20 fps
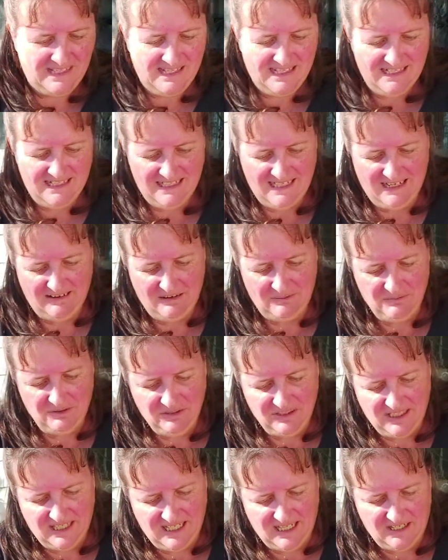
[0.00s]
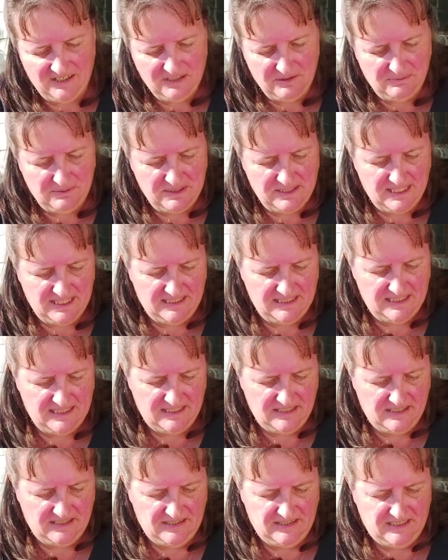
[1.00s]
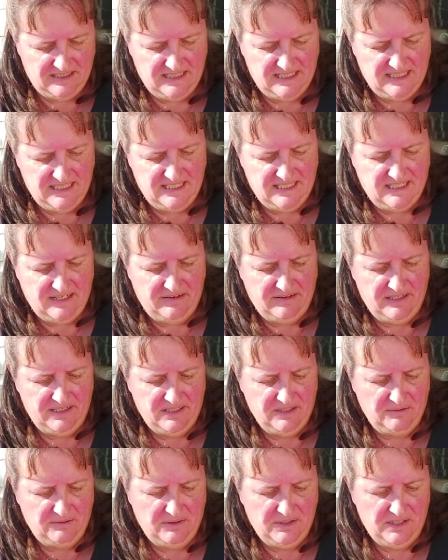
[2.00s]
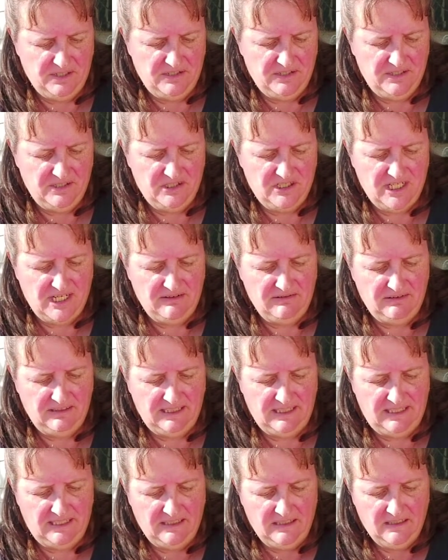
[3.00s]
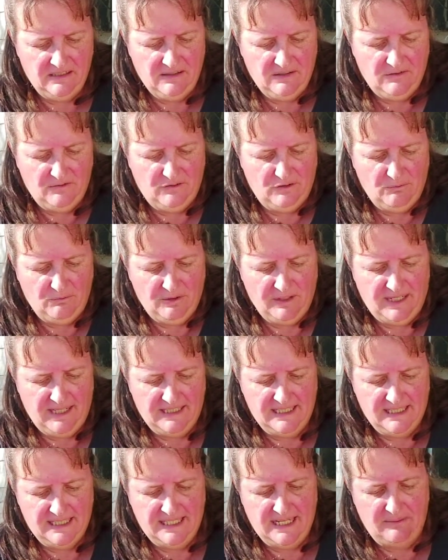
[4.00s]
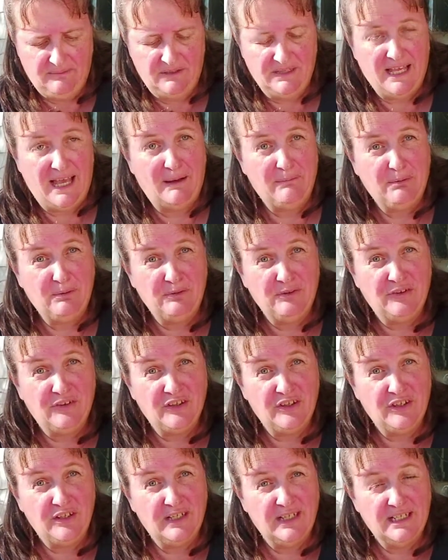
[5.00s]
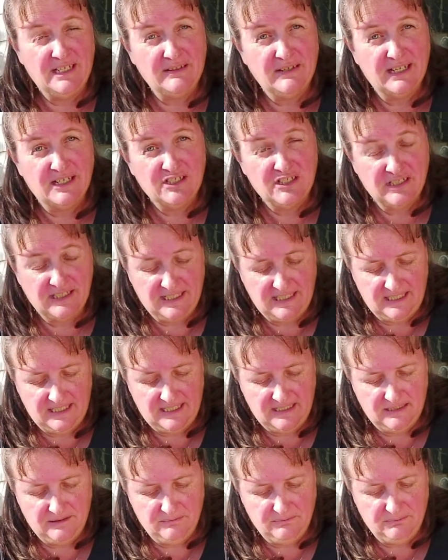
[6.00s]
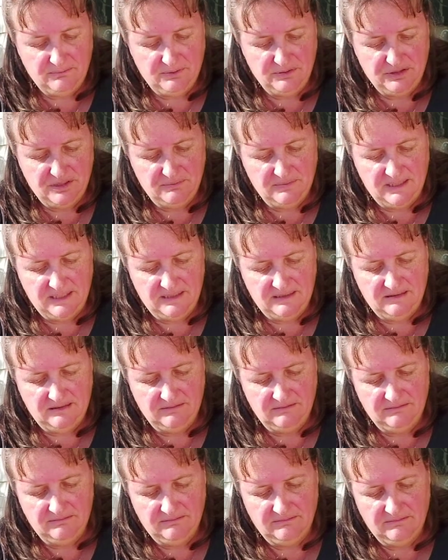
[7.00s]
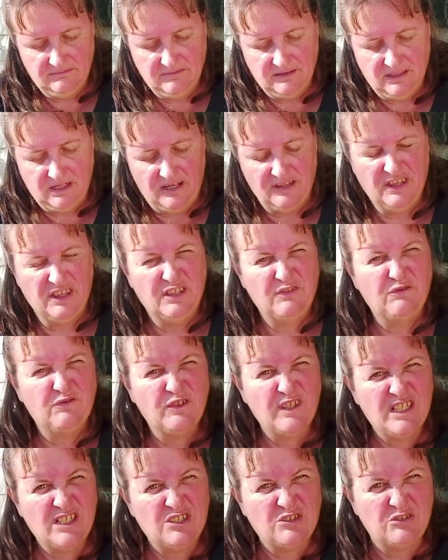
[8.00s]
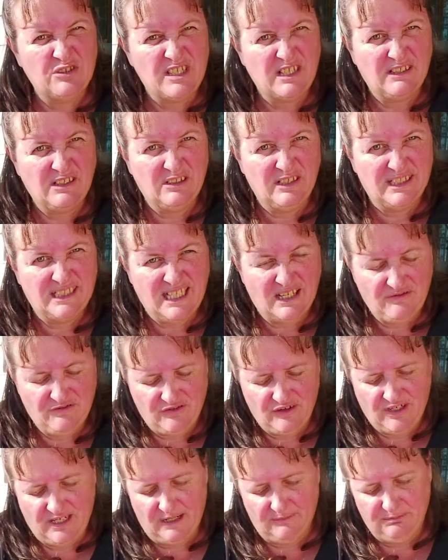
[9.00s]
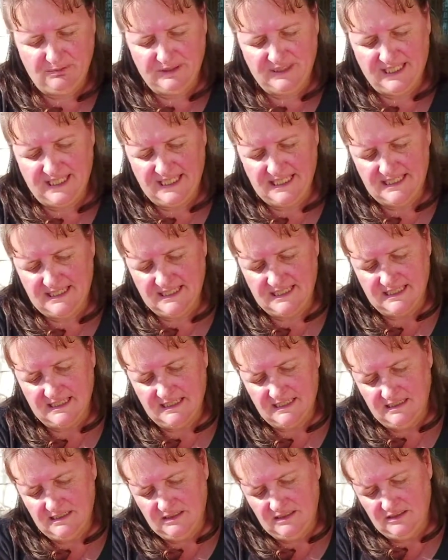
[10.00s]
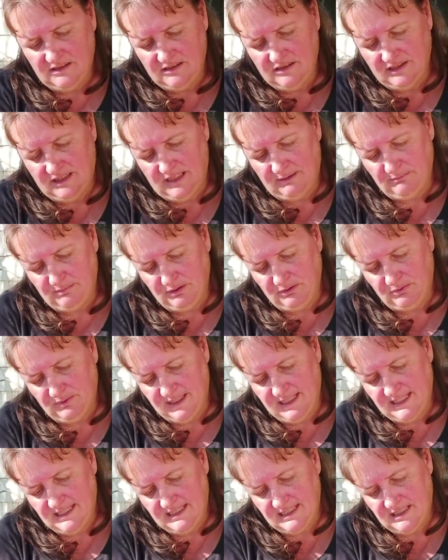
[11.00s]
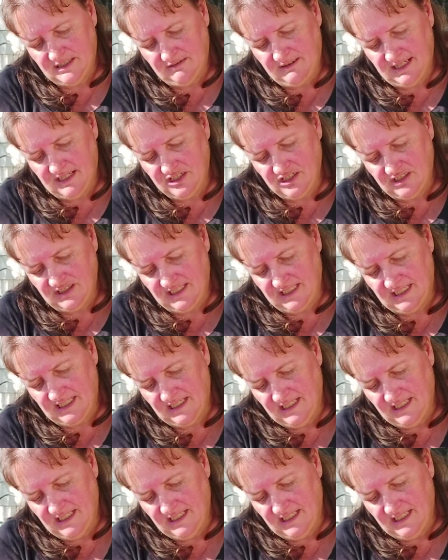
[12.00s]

Now, I'm not 100% certain that this is going to work, because generally, from what I understand with apples, you need to actually put them in either the fridge or something like that for a couple of days or a couple of weeks to actually